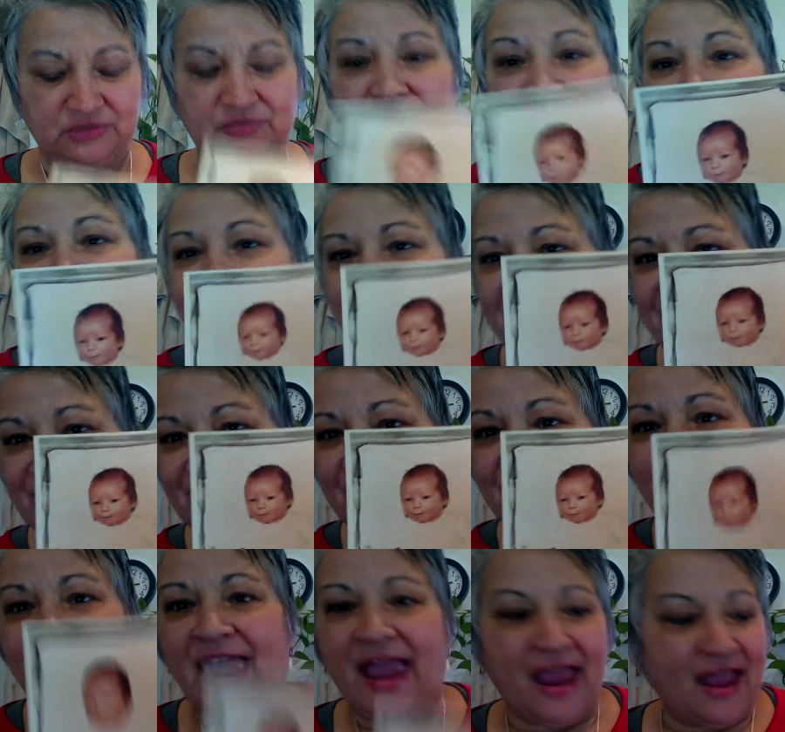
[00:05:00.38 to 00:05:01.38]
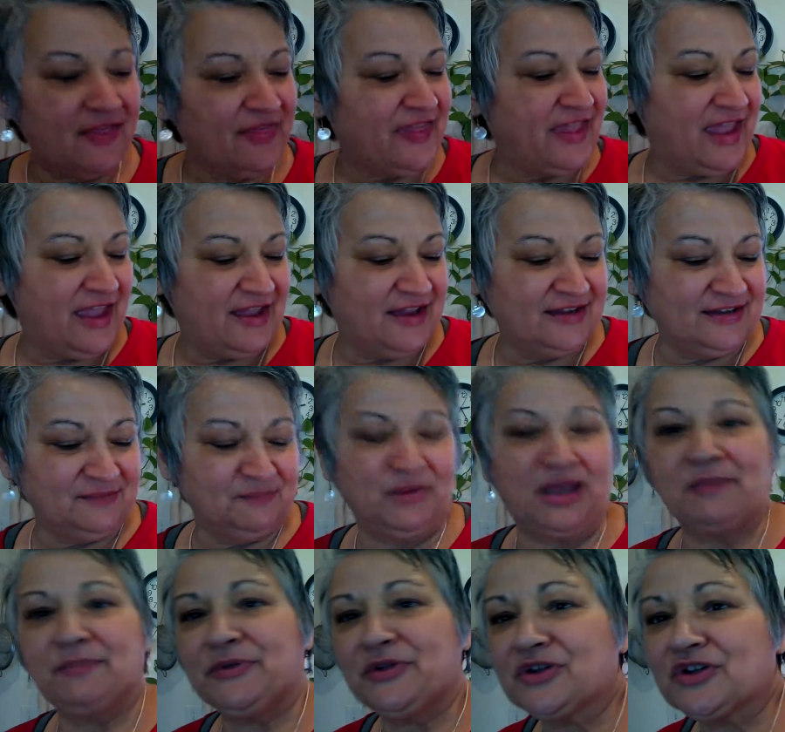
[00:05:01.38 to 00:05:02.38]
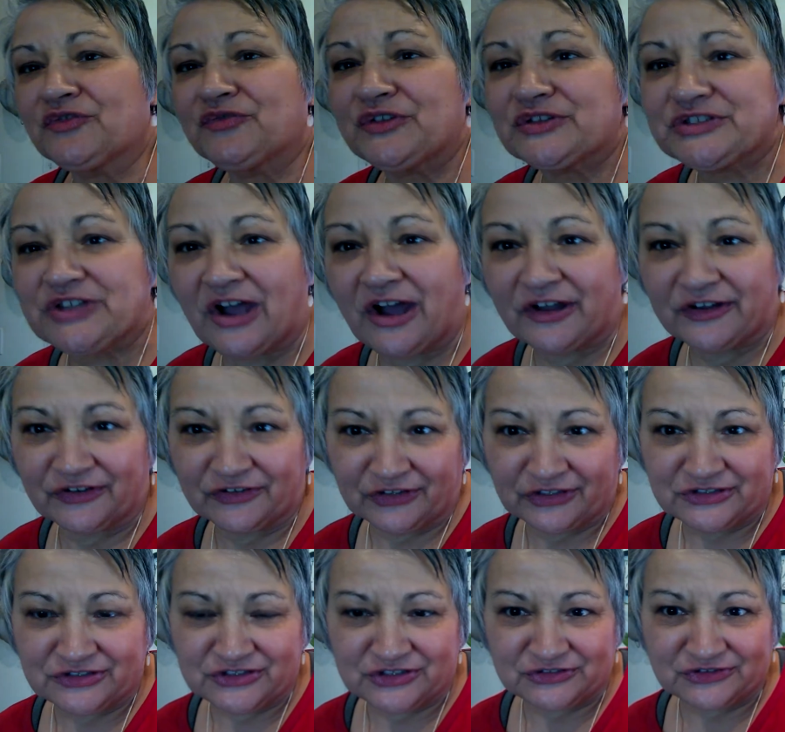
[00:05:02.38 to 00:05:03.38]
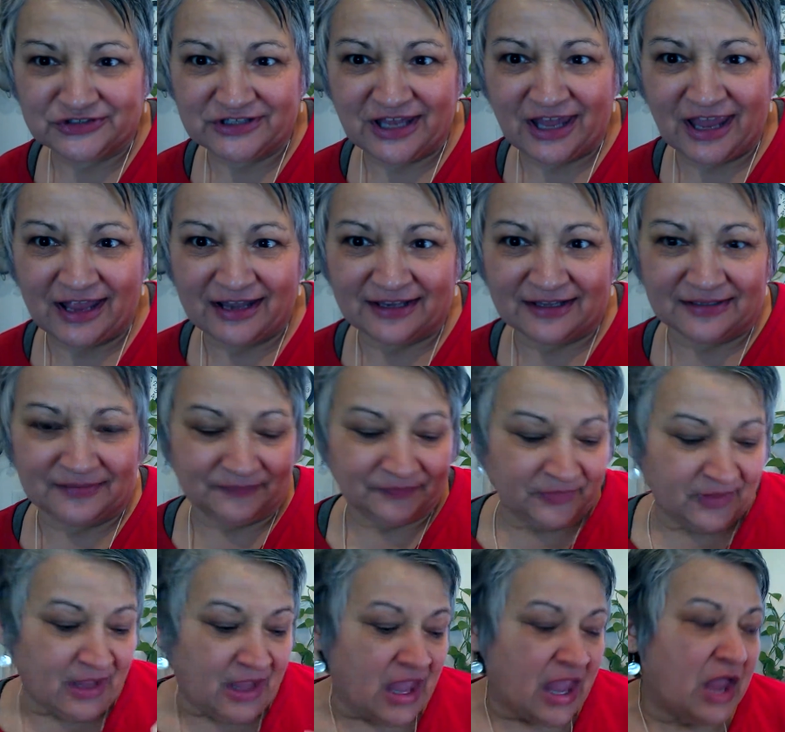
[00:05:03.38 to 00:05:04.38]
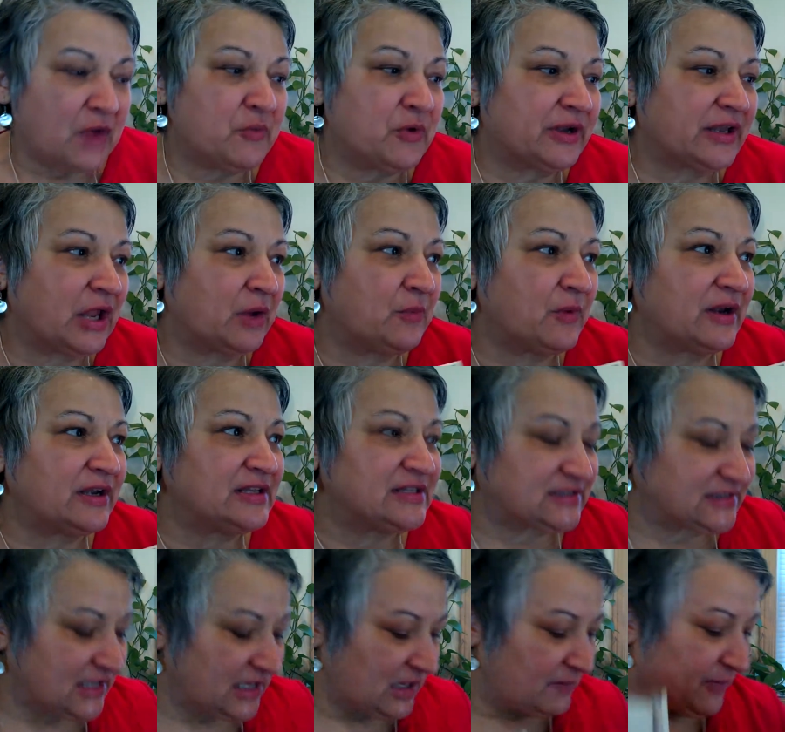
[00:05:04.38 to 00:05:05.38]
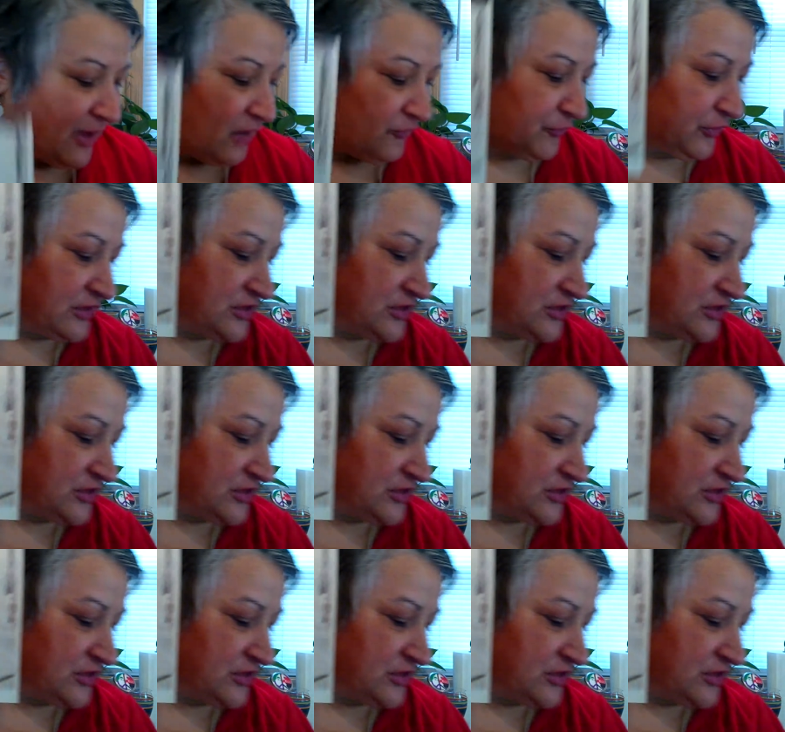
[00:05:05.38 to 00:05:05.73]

Dwayne, and then my beautiful daughter Juliana. And what I want to say about